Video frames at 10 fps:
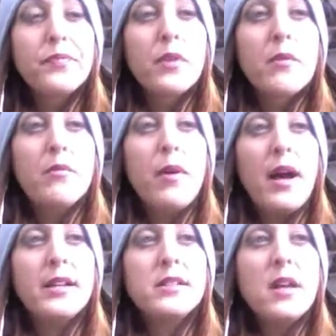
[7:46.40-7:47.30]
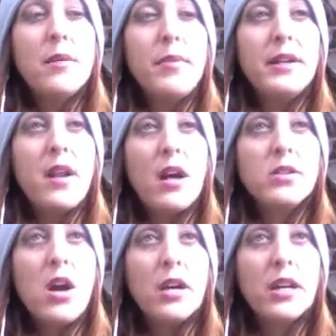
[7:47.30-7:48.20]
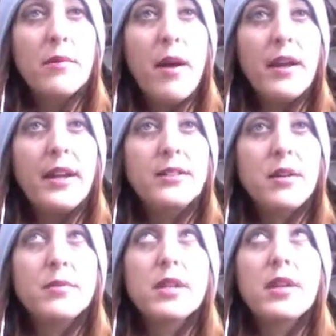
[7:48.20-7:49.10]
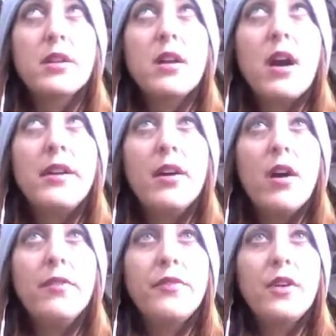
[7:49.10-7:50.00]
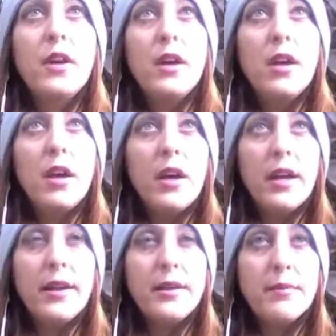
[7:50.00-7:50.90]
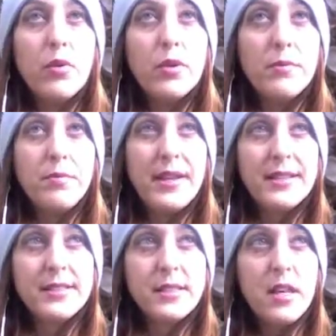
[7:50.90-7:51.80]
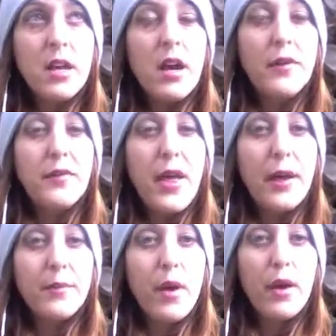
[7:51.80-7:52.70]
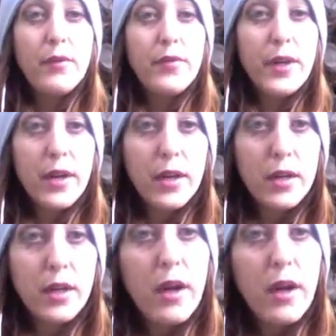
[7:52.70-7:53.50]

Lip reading: But by not talking about it, it's almost like you're cutting off an important piece of them, of their